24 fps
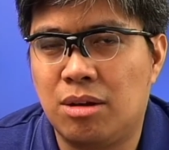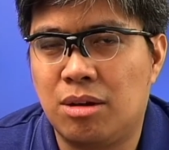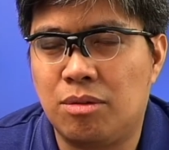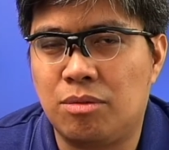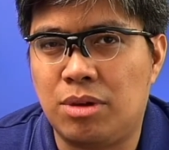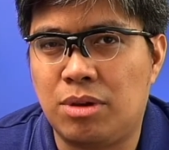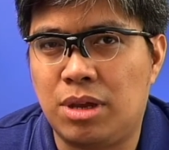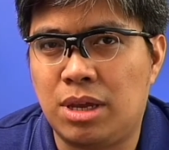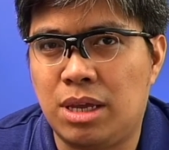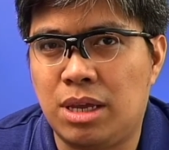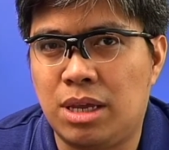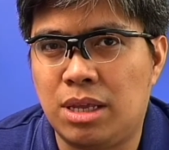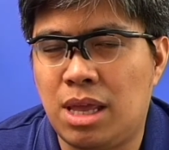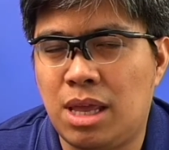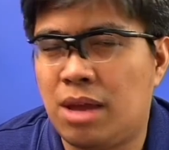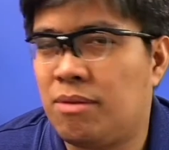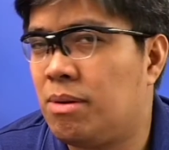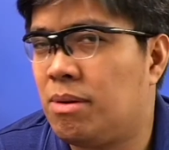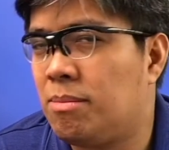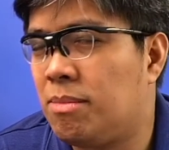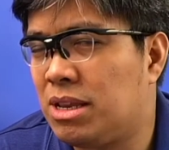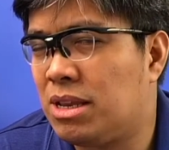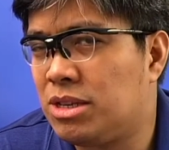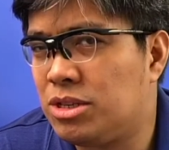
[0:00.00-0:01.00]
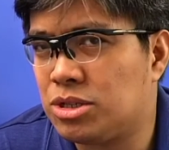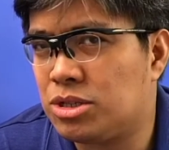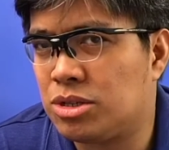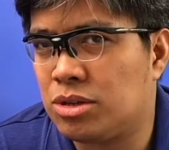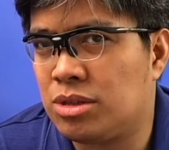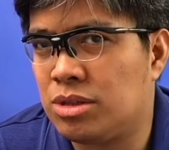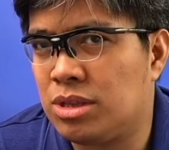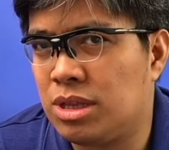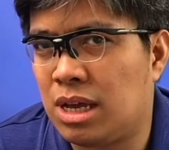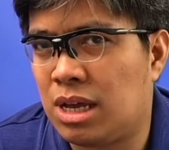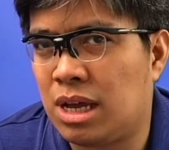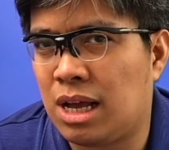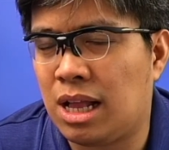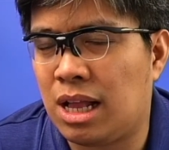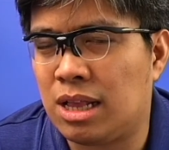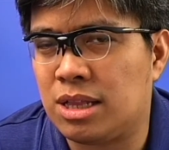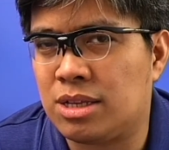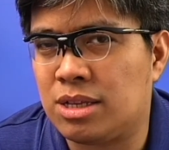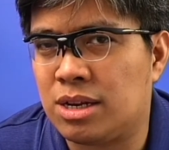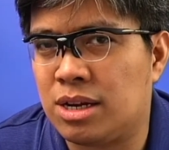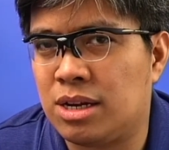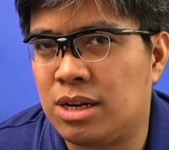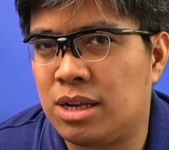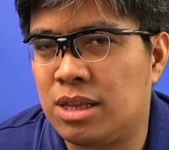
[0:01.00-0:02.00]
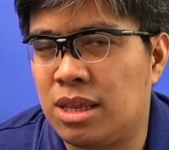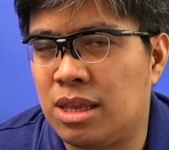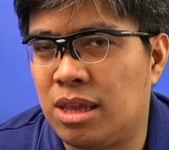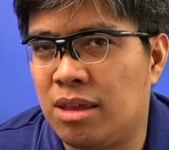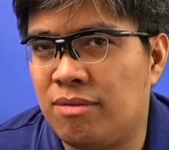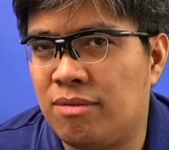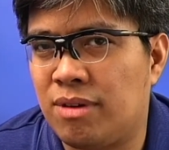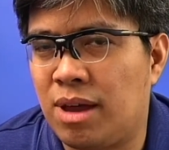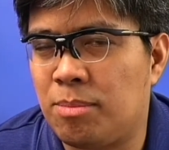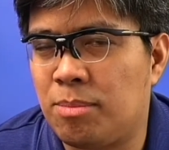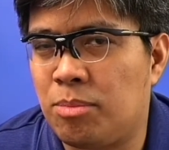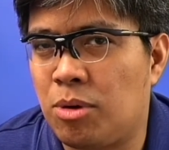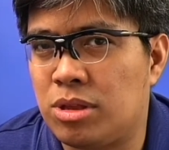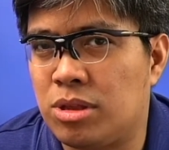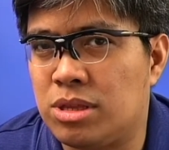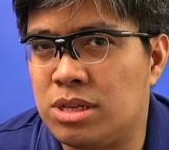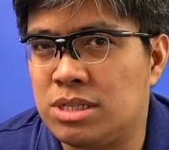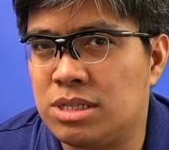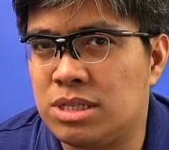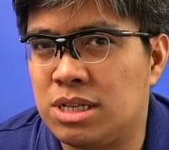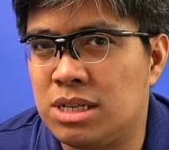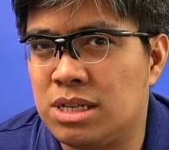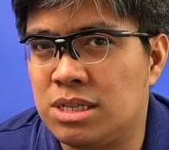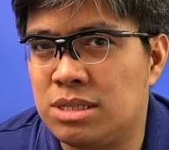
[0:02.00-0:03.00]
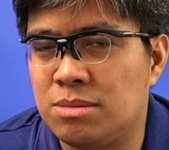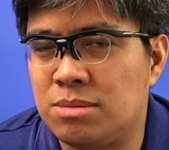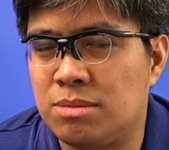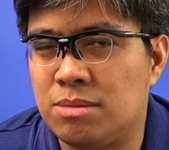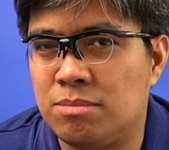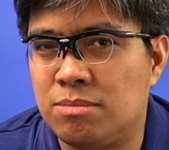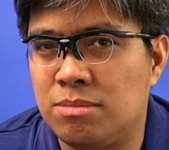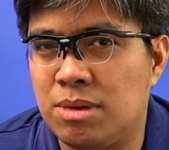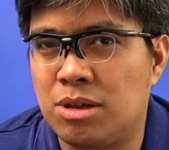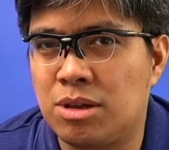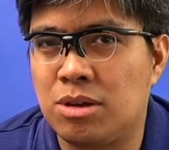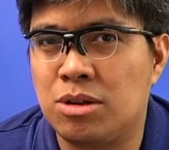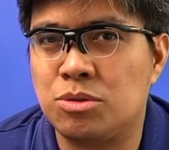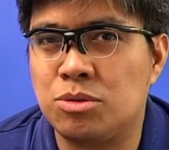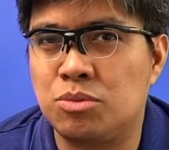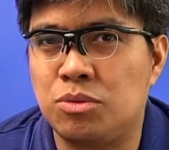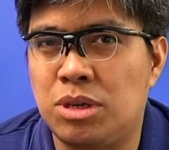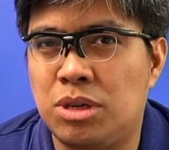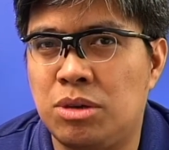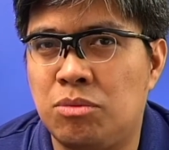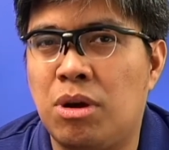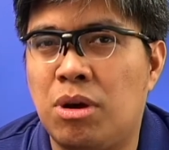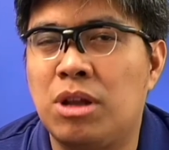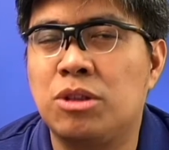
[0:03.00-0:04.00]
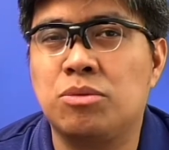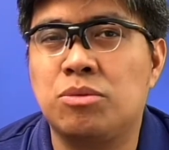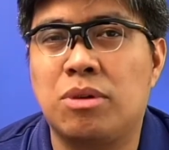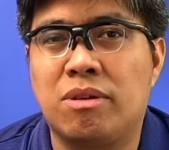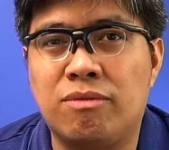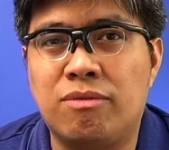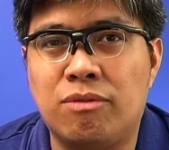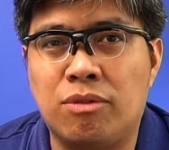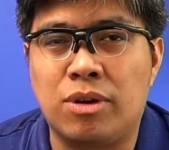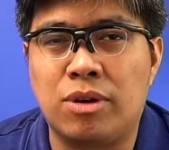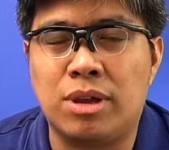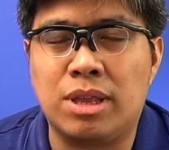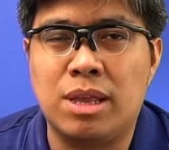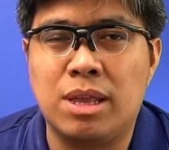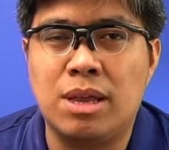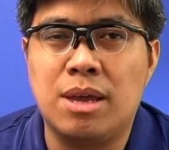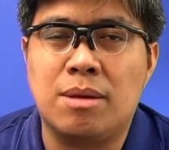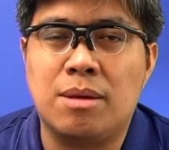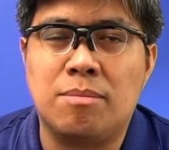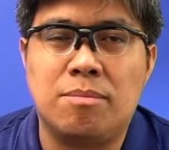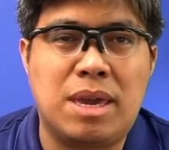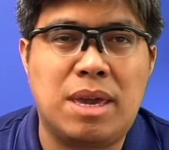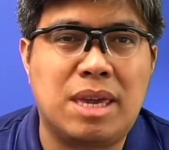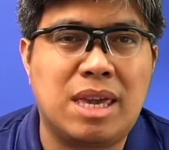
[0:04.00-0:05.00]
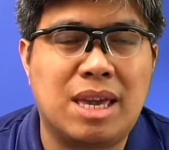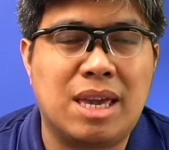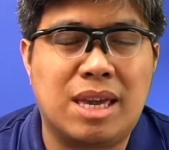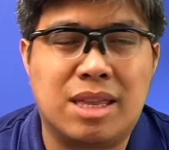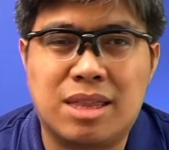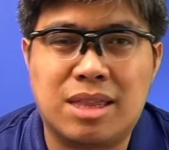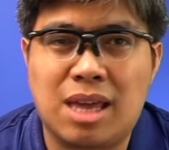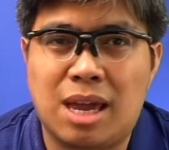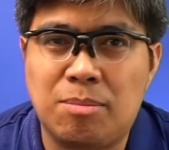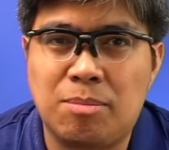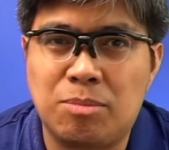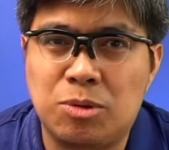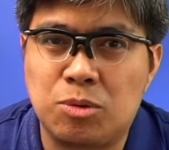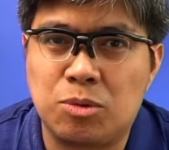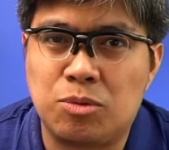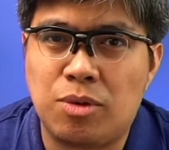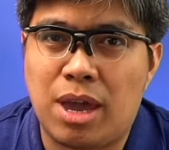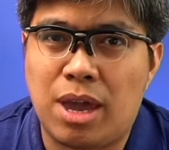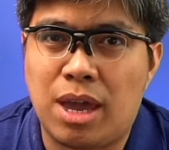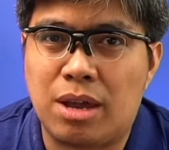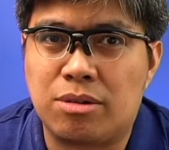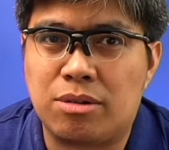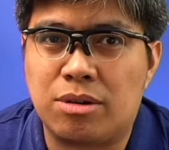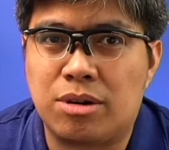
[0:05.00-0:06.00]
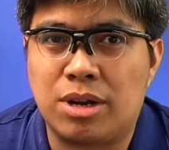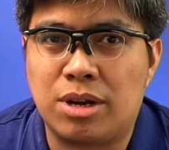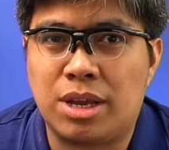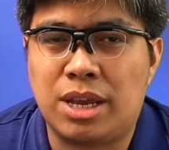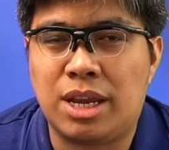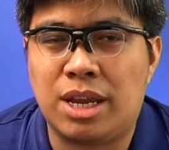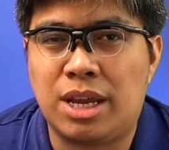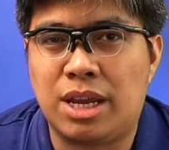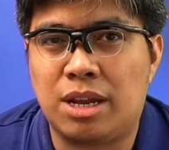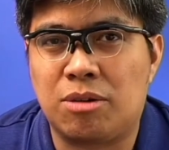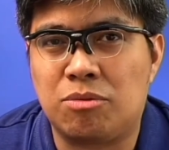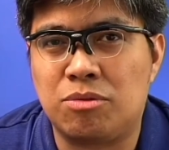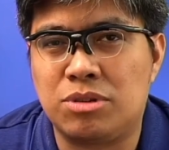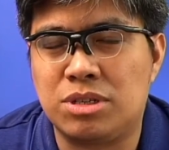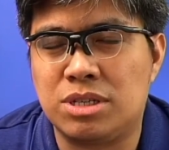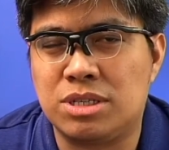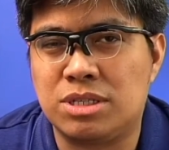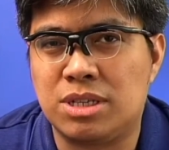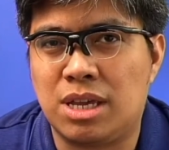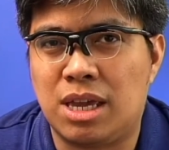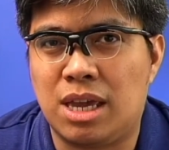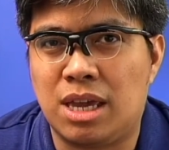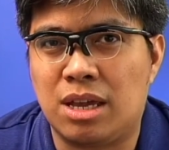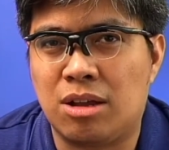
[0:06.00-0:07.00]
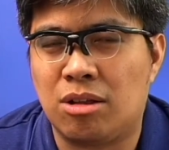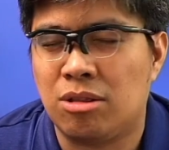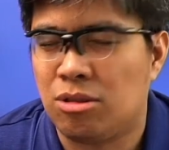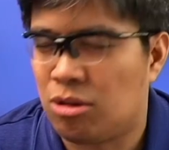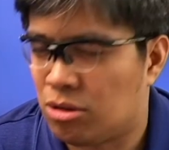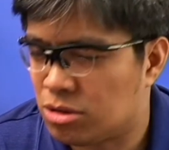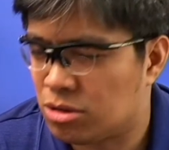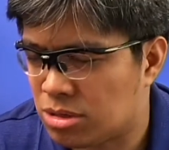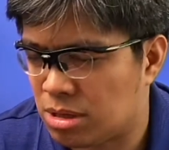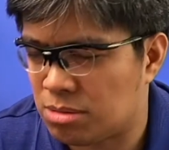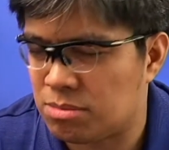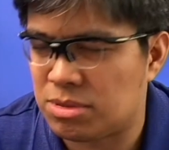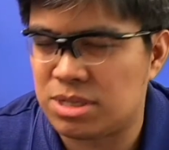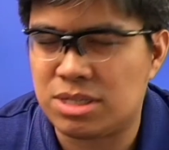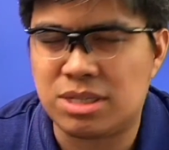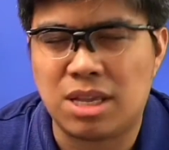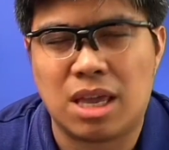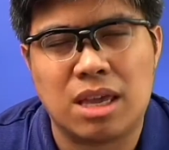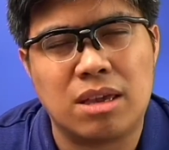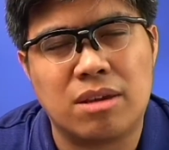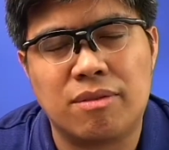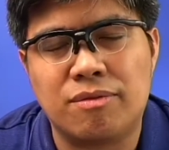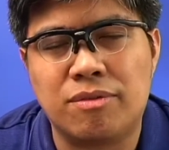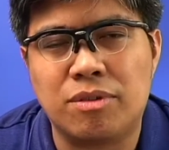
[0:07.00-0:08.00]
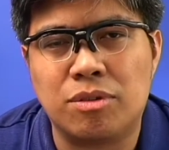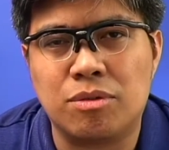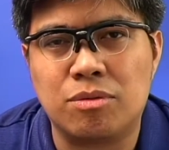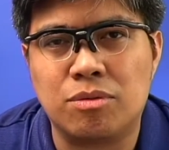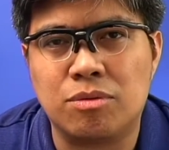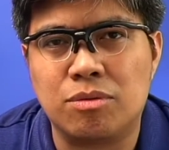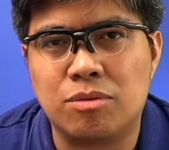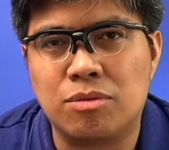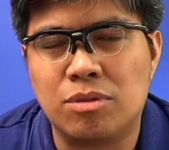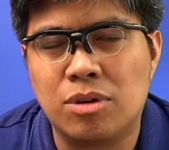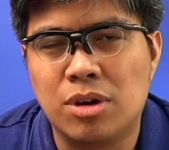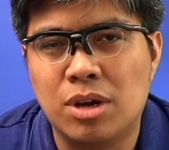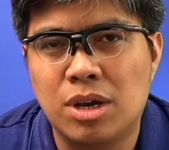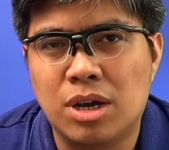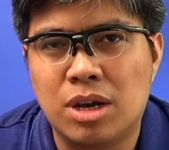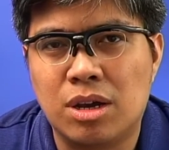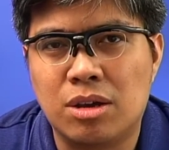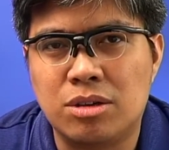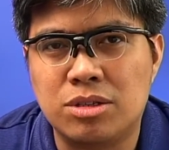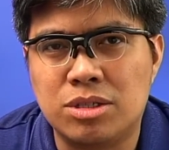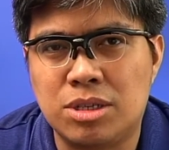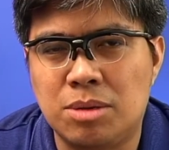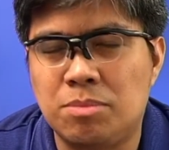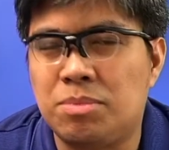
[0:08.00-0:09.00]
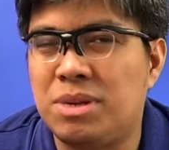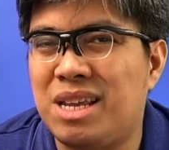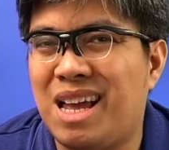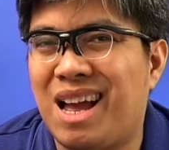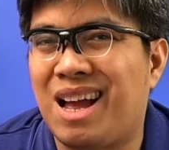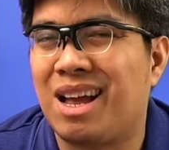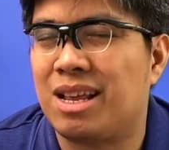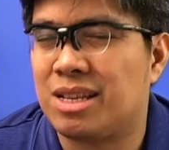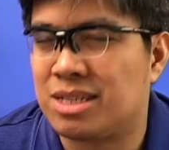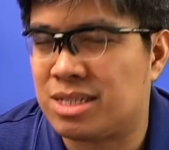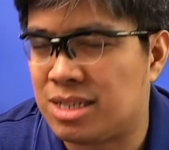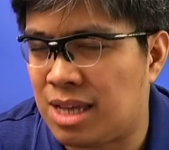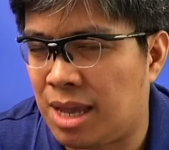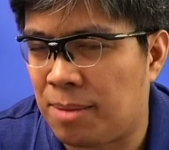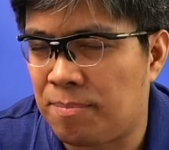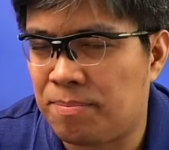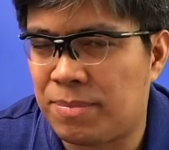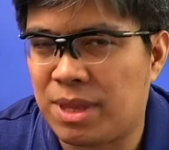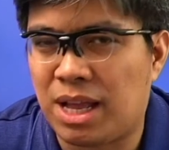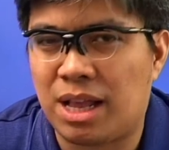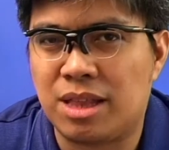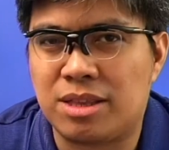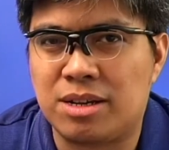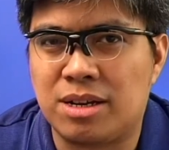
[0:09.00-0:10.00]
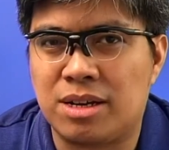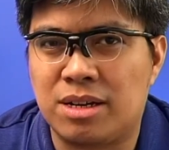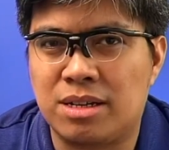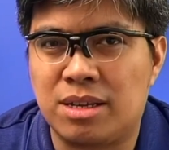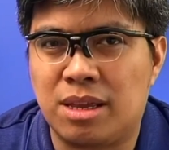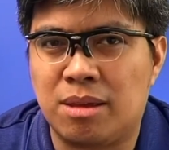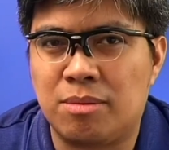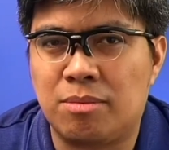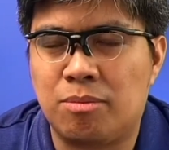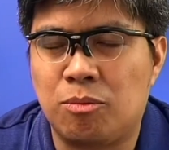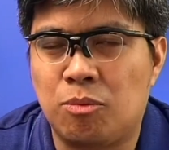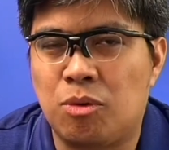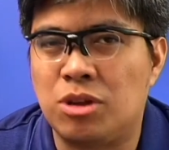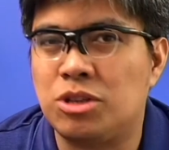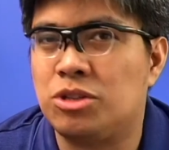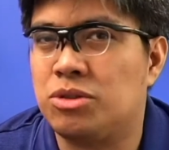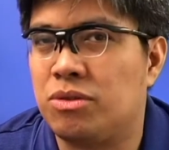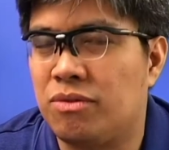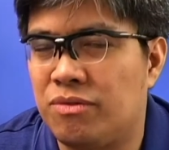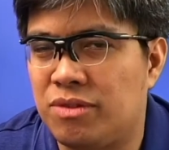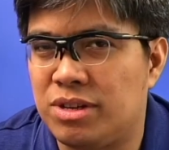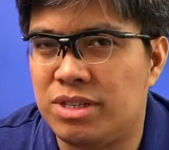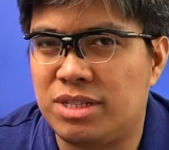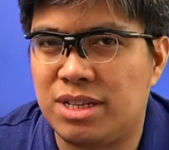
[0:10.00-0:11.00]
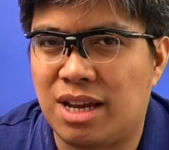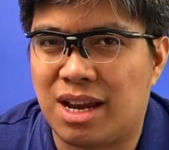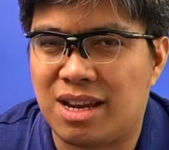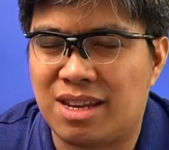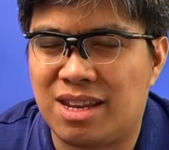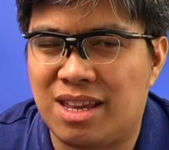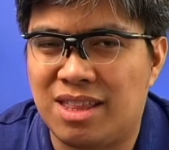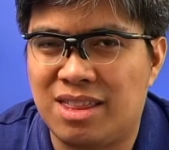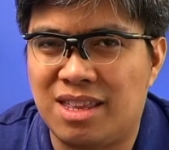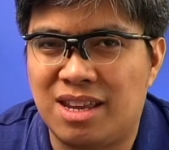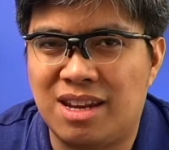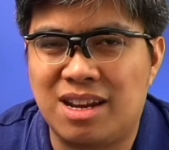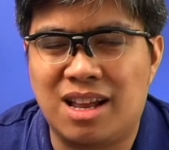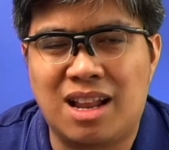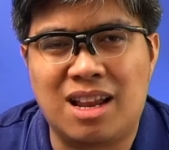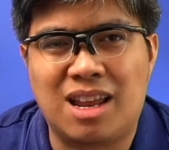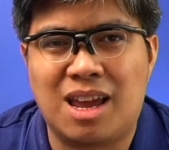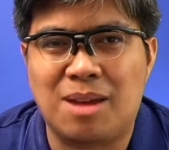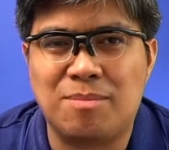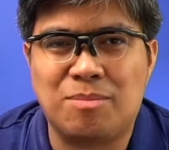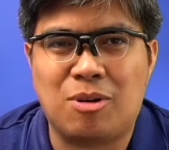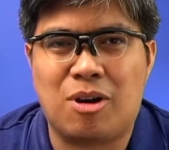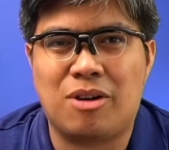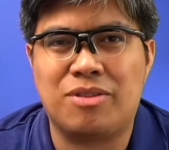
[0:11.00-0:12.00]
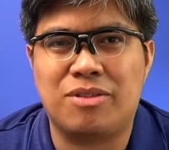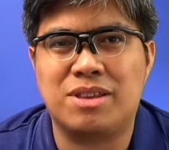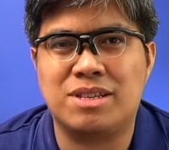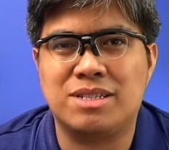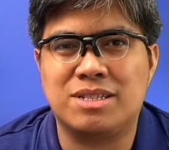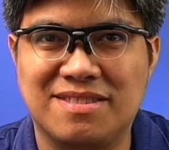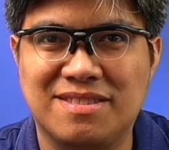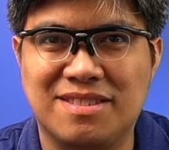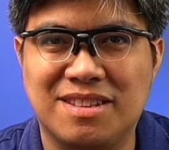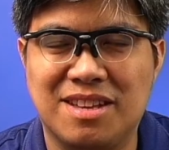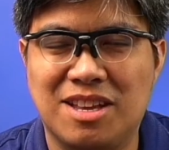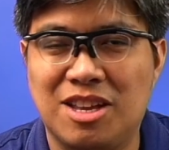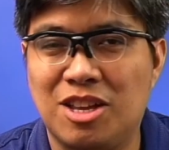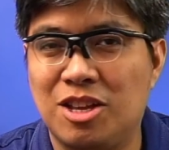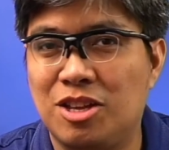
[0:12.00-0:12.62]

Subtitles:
We never mention the alternative hypothesis because we want to avoid making a type 2 error here, which is a colossal mistake if you simply accept the alternative once you've rejected the null hypothesis.